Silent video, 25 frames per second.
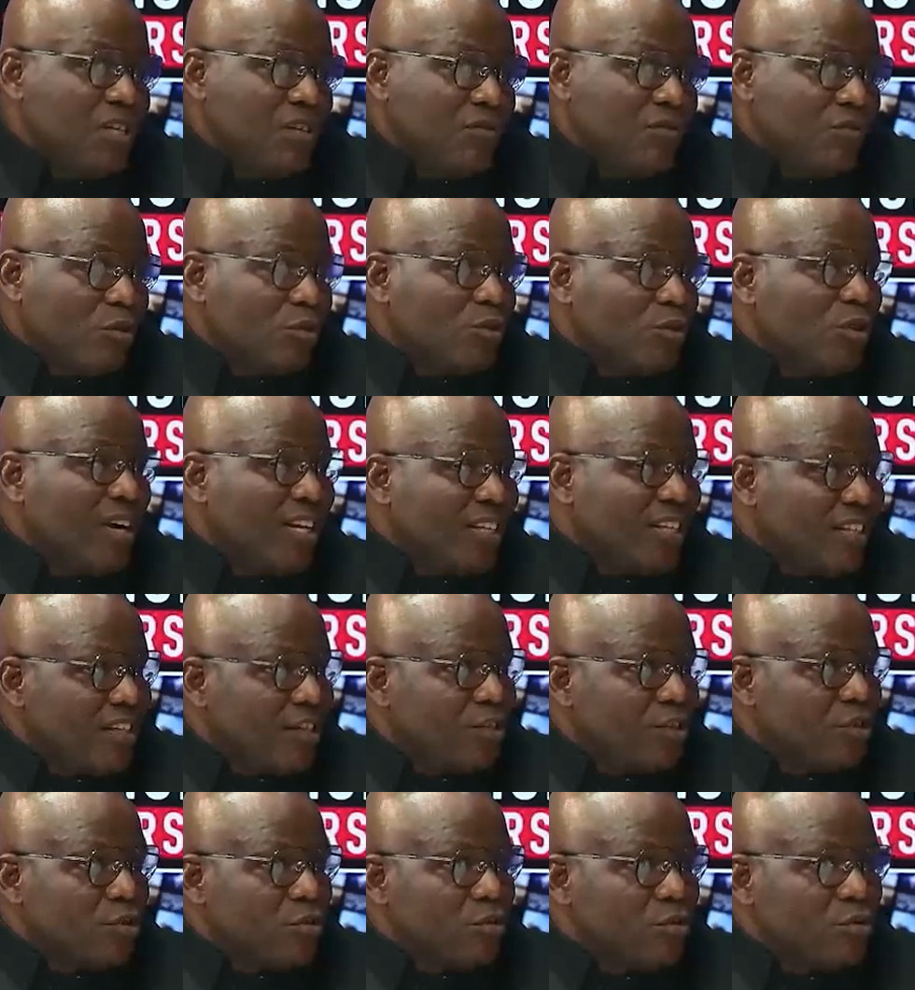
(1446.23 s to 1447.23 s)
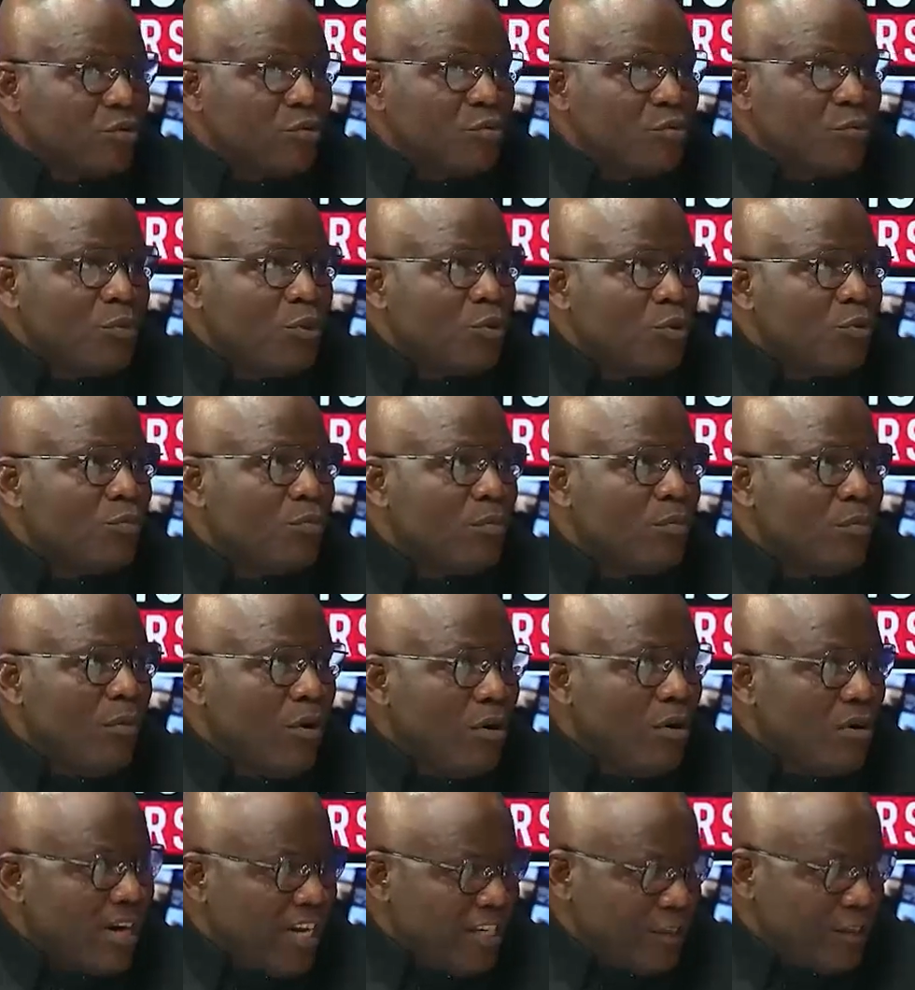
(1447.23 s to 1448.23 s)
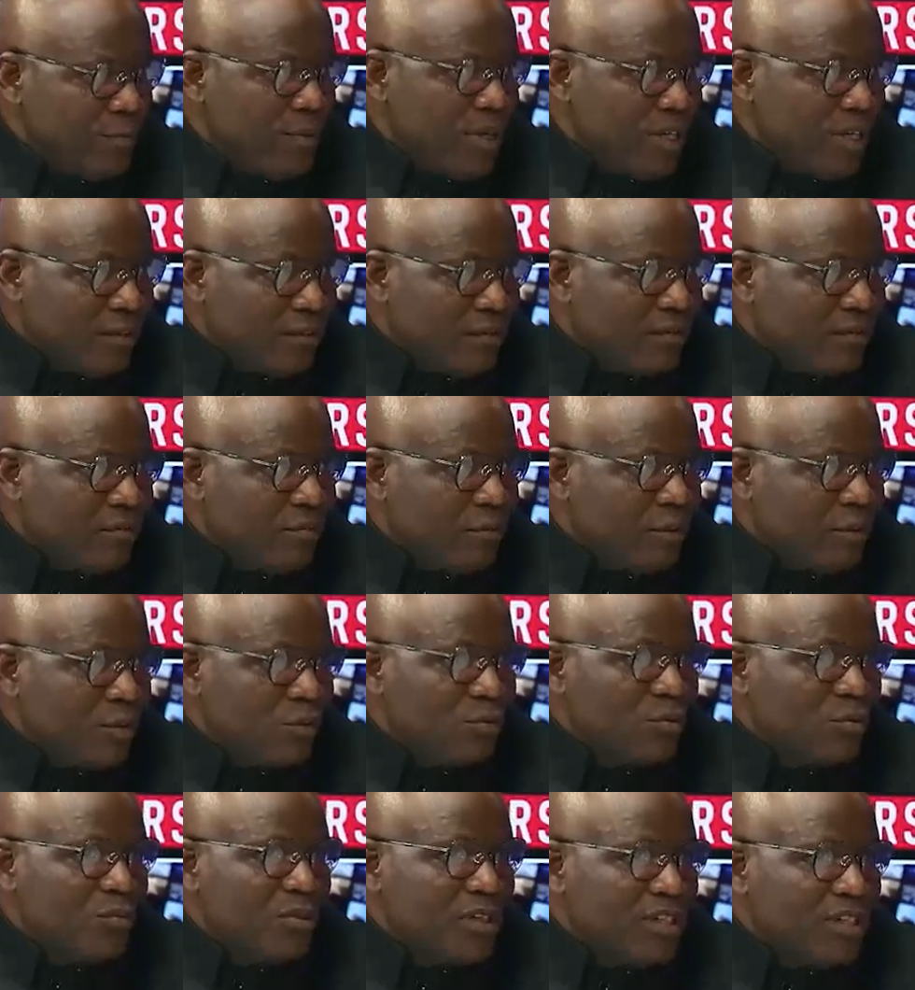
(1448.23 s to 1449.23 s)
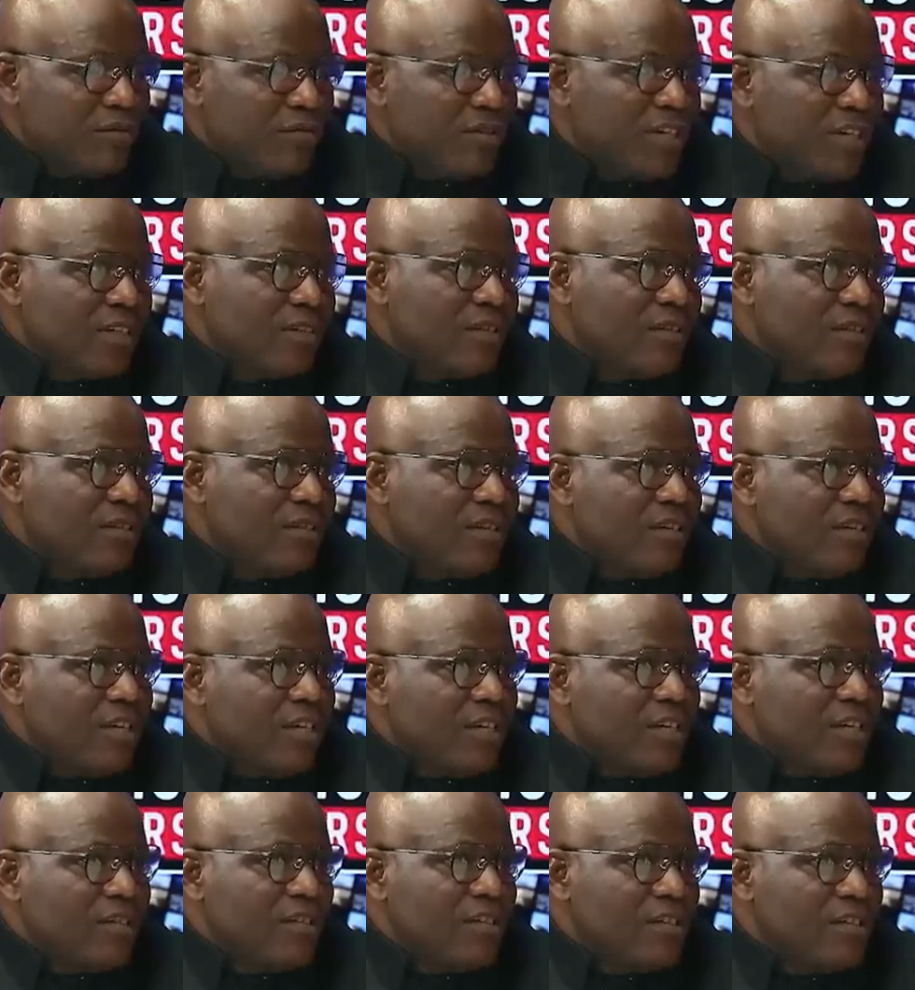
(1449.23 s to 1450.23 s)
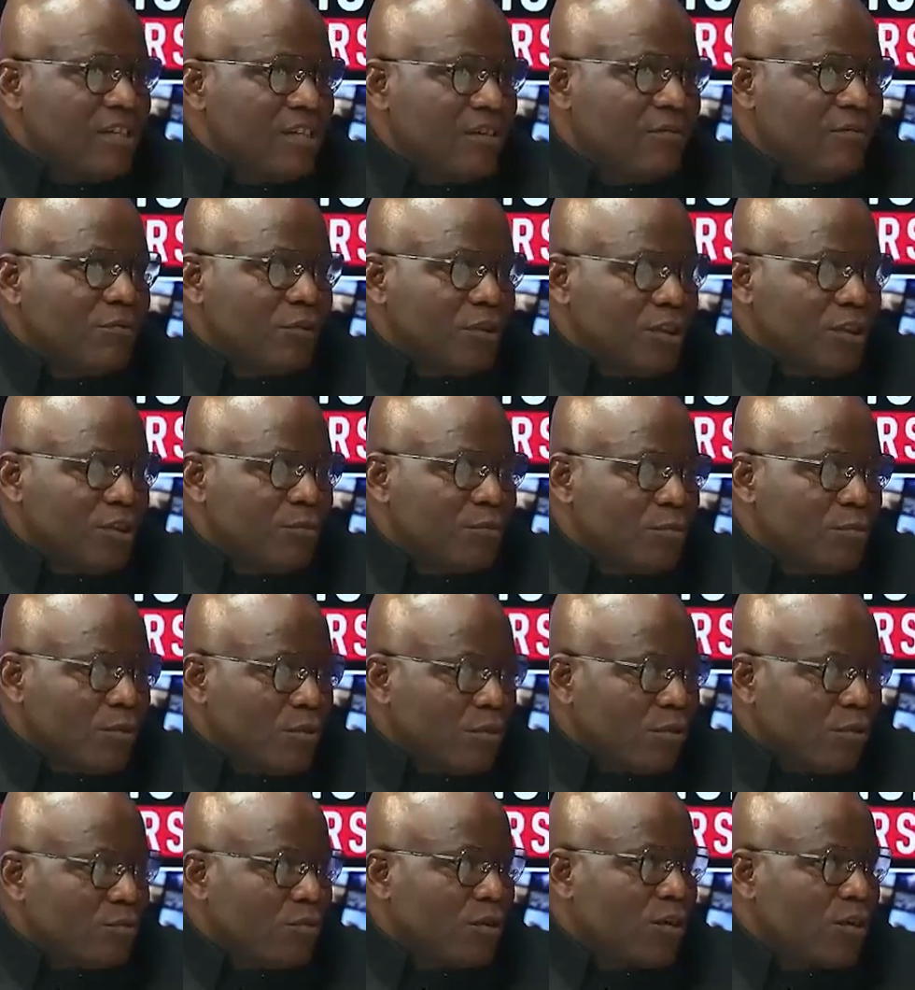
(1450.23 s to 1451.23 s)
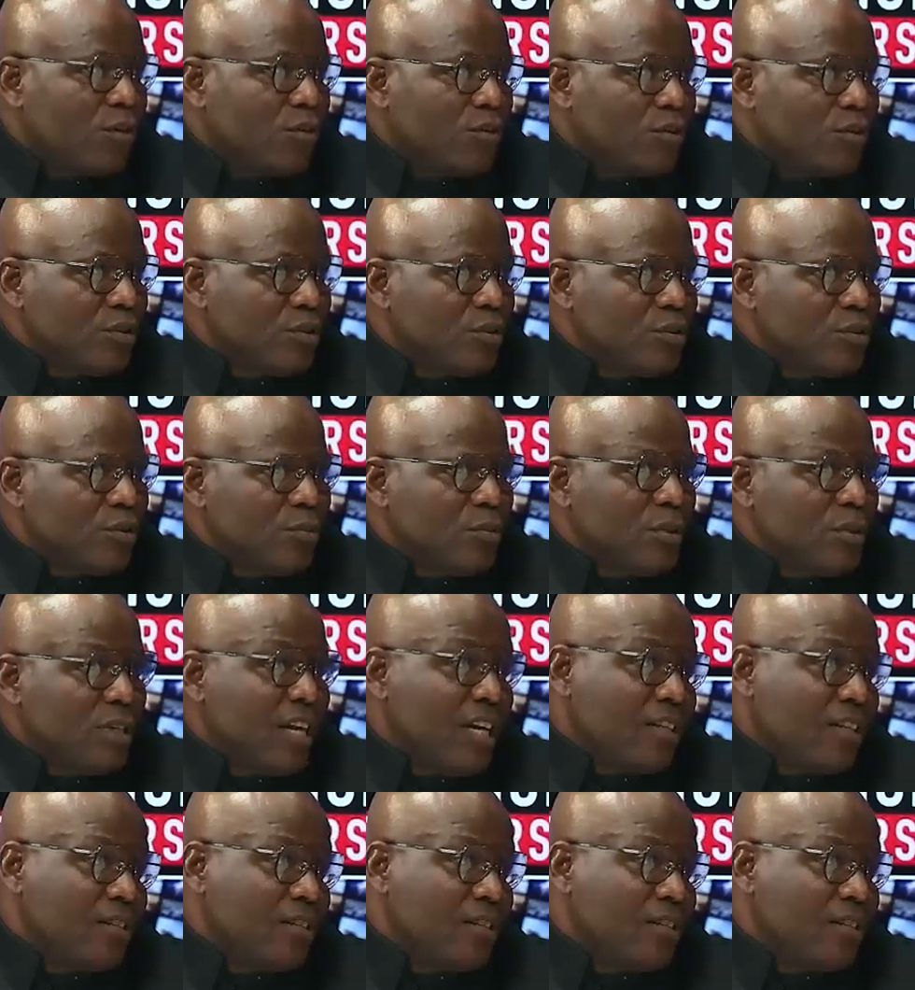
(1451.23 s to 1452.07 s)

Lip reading: It's also our intention to build more rice plants because we believe there's the need for this product will continue to be there.